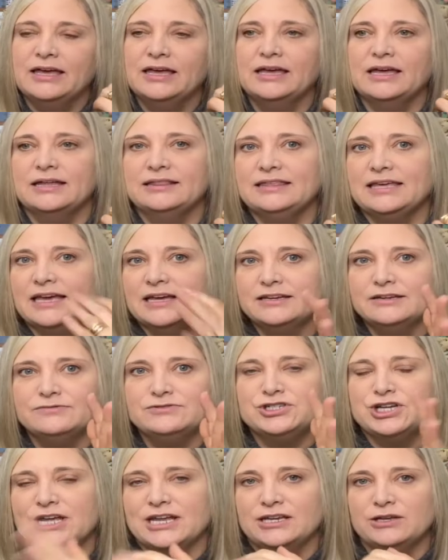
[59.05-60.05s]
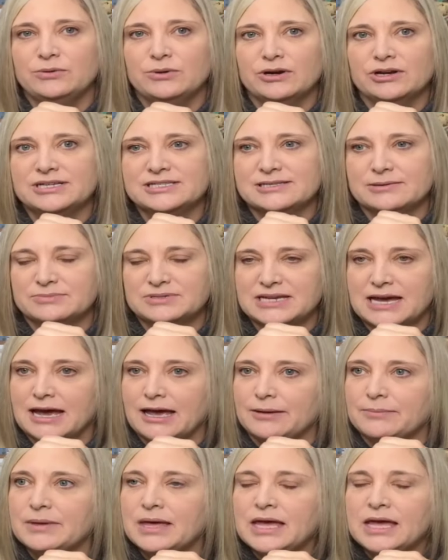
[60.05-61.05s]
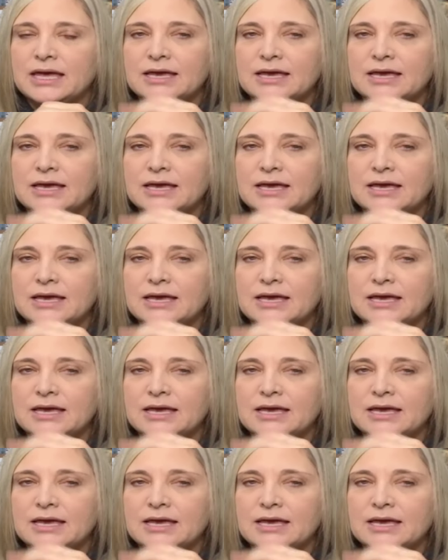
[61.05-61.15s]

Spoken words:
at the end of January sometime.